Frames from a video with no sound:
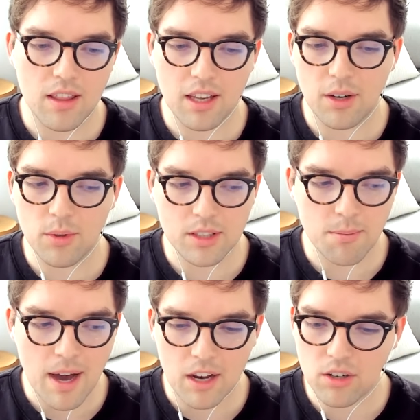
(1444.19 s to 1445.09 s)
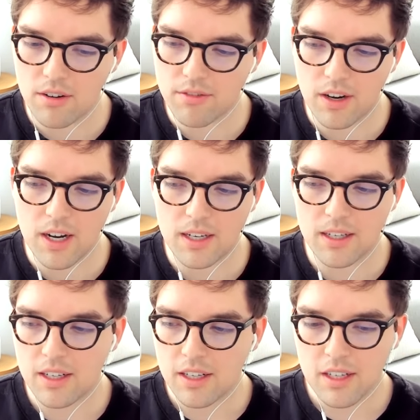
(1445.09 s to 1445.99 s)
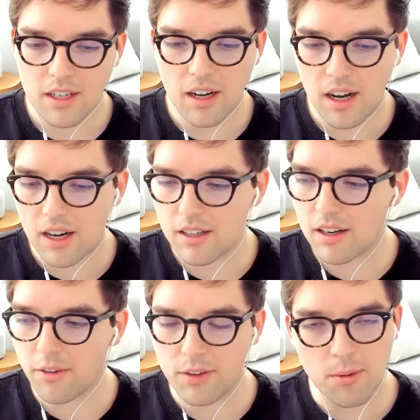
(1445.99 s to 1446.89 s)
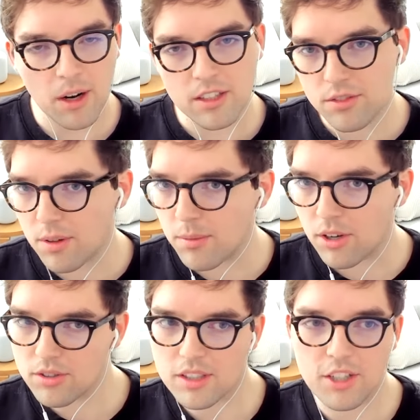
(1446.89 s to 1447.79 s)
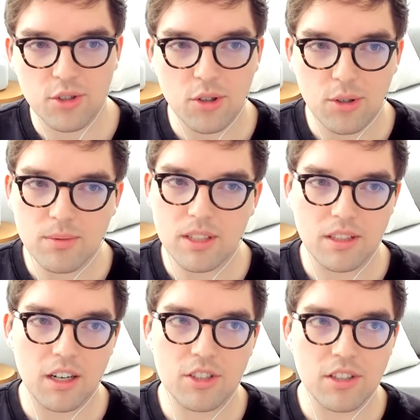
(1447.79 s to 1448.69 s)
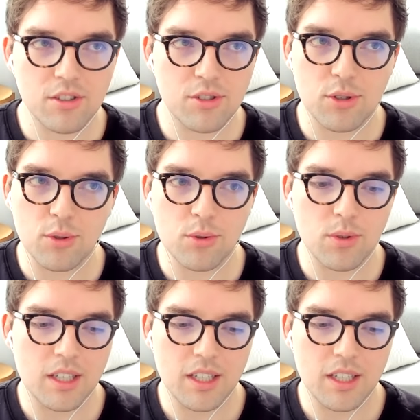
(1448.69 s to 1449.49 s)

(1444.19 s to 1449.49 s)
I think it was a matter of a few months from those initial discussions to